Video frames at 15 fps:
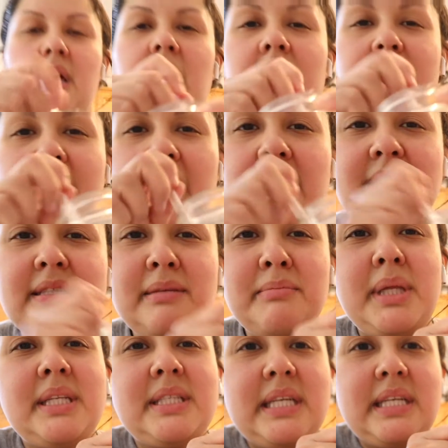I've had some
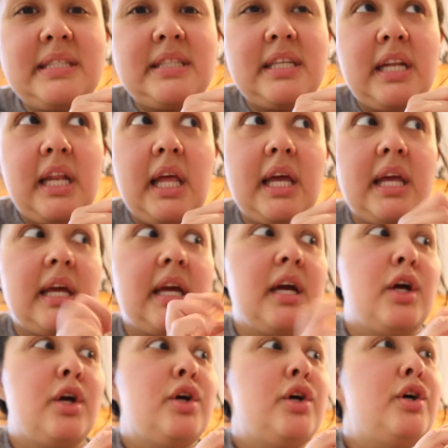that tasted
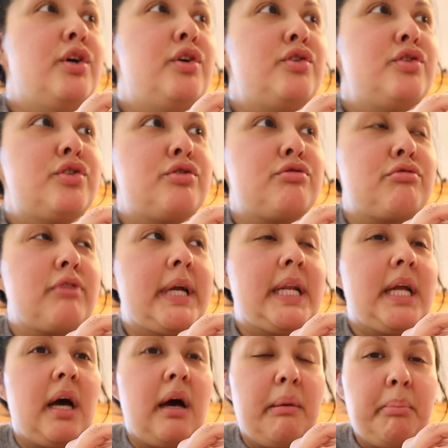like
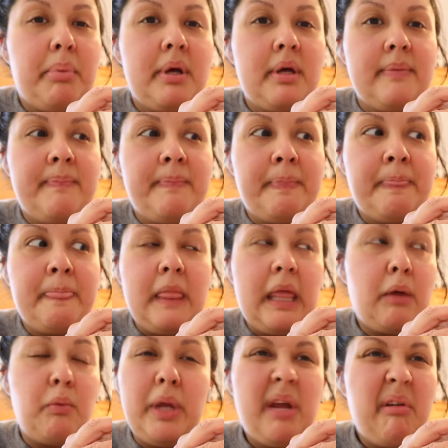straight up,
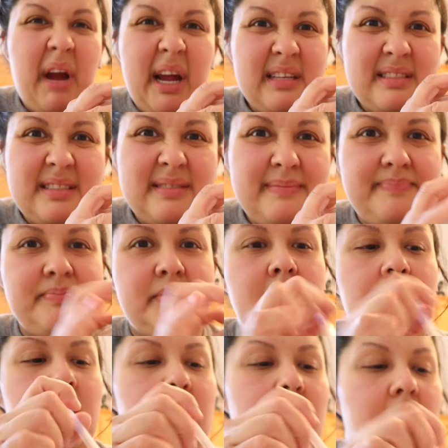like wheatgrass.
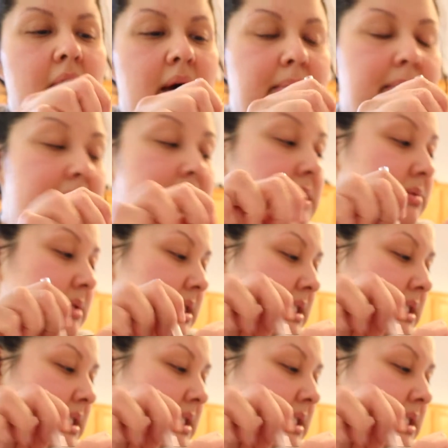Um, and this one